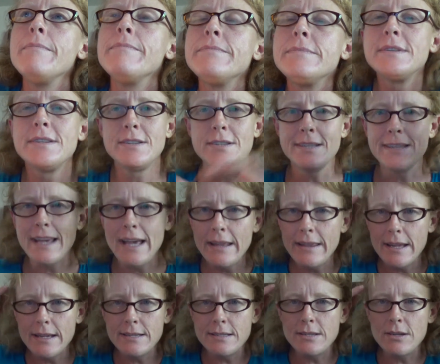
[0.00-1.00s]
did you see that?
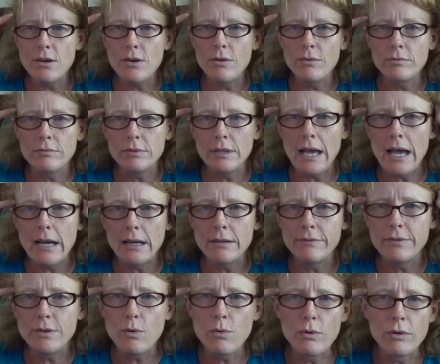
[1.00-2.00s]
That's so lack
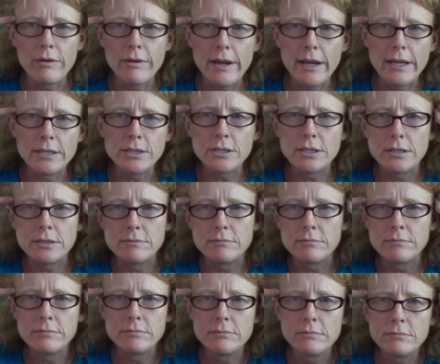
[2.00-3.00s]
of coordination.
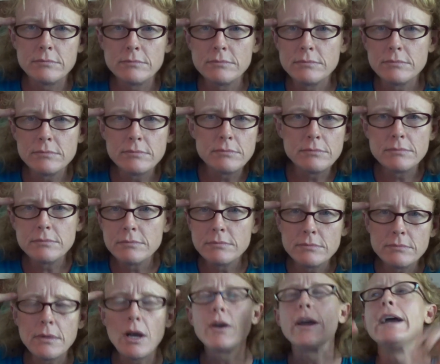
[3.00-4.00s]

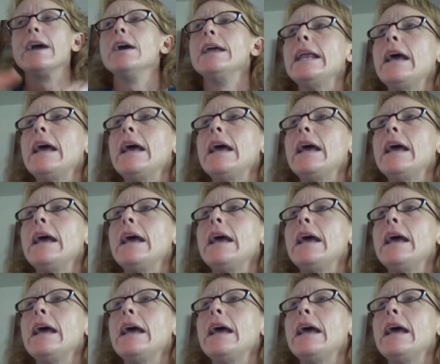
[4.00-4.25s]
Okay,